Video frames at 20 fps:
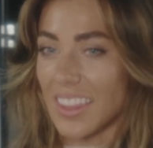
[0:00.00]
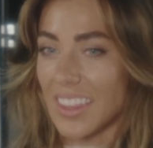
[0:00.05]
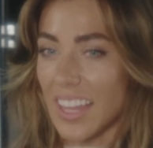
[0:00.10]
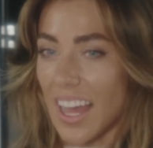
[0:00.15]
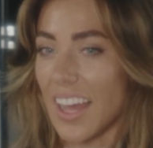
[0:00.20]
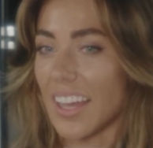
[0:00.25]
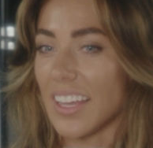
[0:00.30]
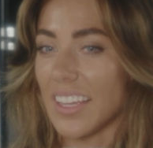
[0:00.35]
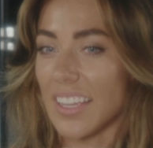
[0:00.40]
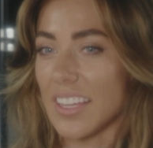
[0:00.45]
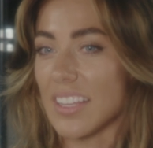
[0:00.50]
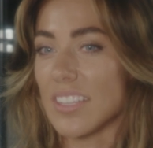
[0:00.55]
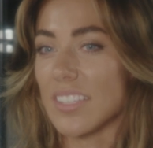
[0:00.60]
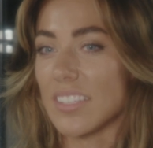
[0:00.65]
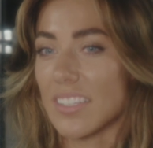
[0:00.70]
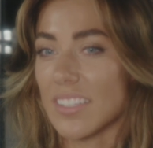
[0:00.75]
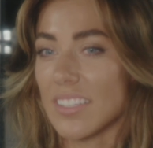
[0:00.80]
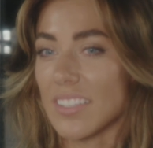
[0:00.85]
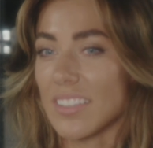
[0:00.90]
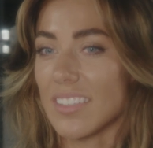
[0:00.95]
that
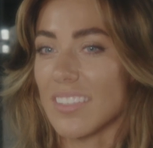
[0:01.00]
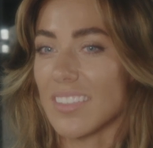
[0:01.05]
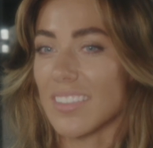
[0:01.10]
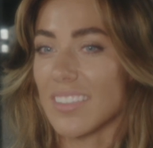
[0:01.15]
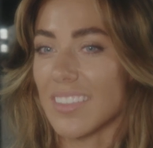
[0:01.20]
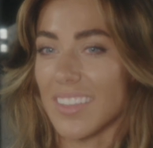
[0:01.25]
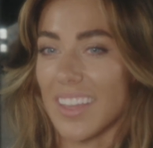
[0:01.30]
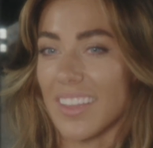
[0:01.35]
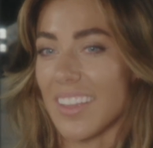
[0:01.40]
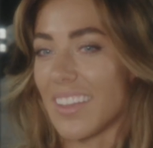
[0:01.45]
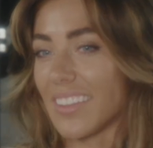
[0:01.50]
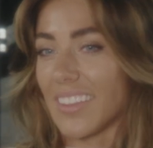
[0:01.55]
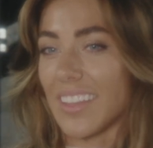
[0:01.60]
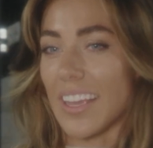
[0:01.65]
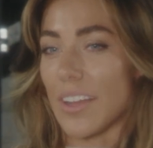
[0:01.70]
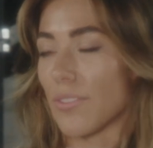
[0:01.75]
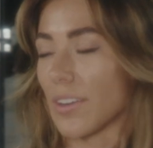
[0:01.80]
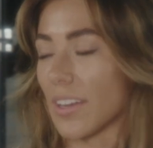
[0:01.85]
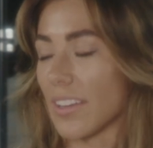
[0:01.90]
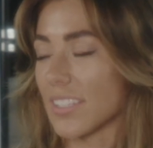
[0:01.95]
is
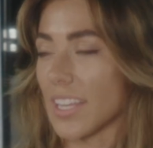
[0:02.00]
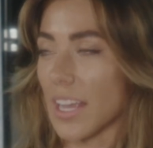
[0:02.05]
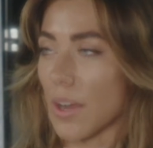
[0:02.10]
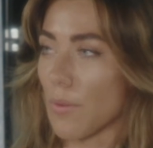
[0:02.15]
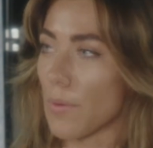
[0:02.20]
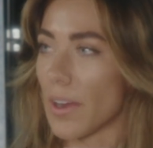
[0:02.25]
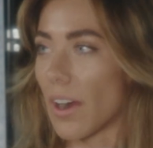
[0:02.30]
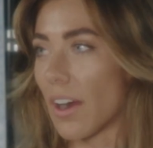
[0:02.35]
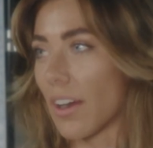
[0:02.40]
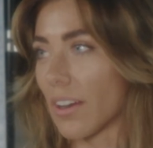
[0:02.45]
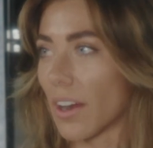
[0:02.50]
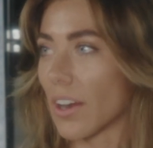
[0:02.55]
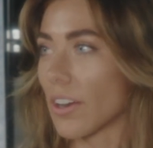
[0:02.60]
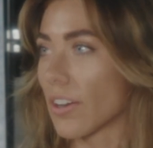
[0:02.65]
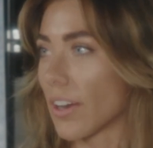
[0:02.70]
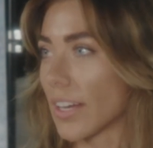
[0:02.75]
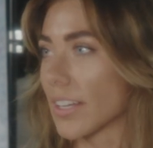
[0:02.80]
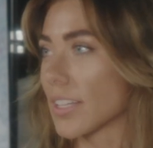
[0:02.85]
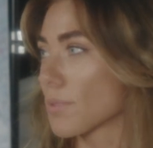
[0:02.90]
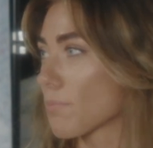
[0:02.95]
like what I was saying, we are our
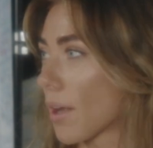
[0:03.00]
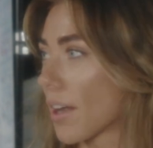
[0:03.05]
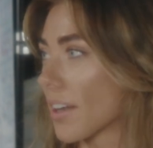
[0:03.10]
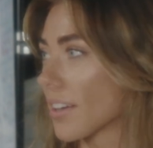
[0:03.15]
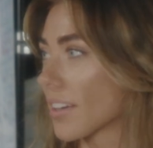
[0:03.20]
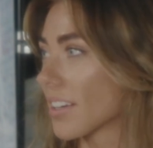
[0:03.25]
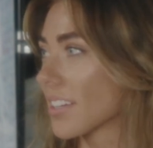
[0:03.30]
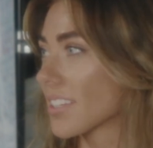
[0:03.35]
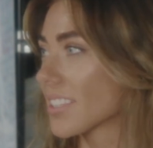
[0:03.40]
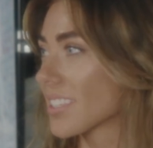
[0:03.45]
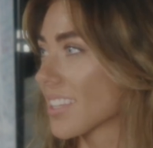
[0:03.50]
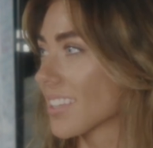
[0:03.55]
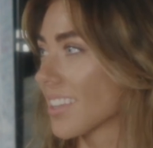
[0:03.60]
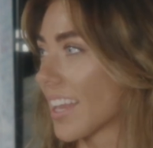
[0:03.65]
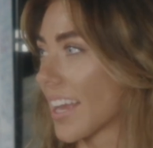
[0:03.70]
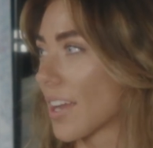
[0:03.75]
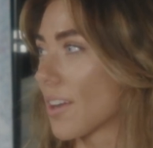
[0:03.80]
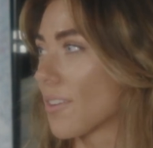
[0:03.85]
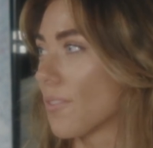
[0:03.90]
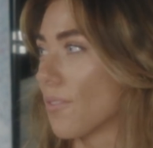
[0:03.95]
greatest partners.
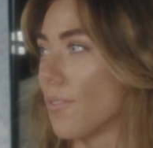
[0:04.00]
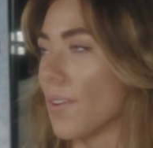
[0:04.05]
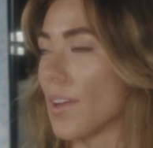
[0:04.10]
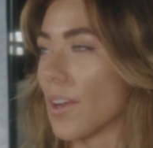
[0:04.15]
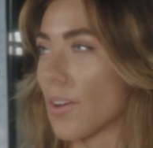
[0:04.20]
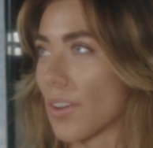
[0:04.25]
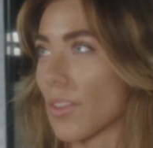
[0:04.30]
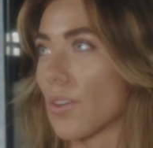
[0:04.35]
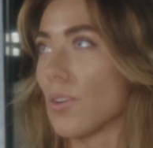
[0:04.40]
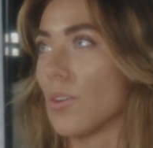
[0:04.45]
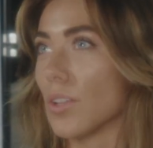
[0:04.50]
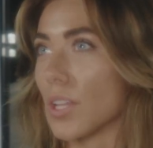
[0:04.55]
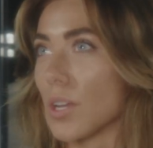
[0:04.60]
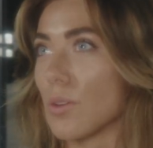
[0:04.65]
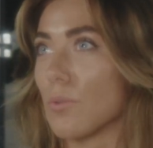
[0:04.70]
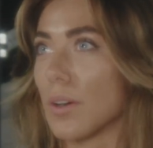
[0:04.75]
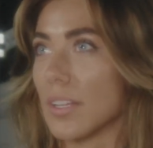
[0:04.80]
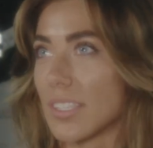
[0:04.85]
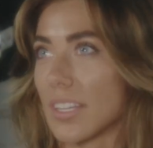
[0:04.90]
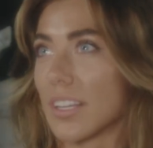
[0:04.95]
Like we are the only
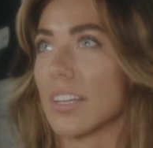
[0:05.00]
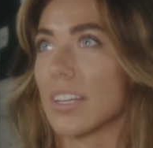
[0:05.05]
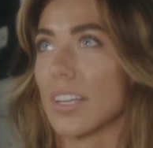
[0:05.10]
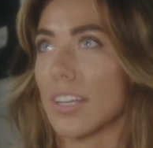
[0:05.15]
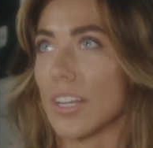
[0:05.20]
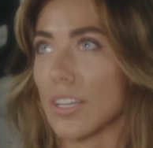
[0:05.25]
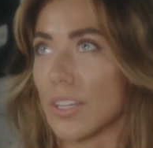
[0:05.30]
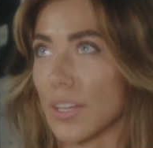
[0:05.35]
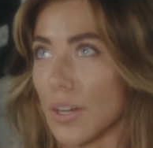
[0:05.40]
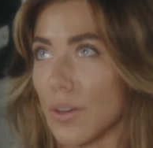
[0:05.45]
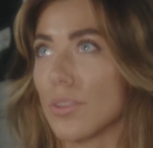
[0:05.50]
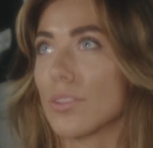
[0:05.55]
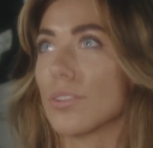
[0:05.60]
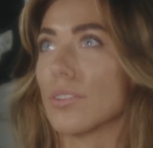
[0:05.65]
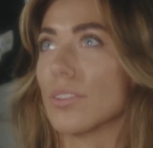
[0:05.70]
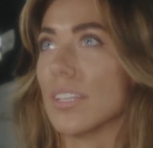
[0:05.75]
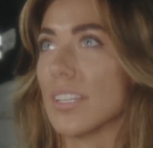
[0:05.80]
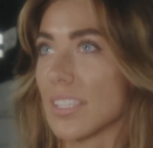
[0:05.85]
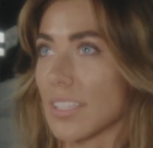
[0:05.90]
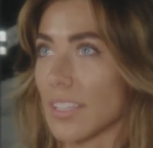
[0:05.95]
ones that are going to go
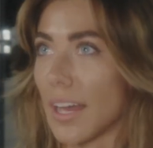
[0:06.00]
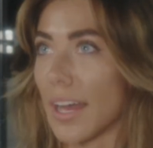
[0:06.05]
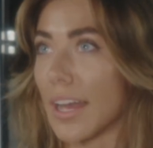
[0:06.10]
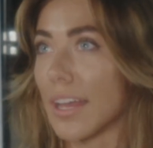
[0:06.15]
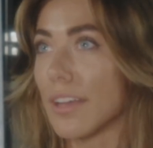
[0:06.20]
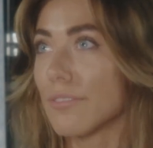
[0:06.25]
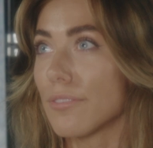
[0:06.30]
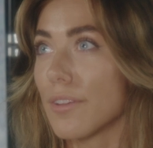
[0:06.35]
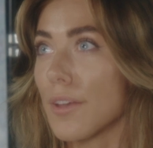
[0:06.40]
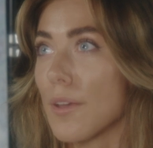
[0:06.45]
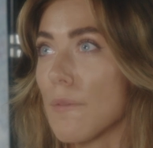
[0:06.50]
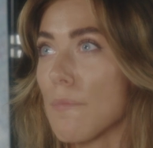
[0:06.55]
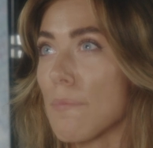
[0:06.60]
through this life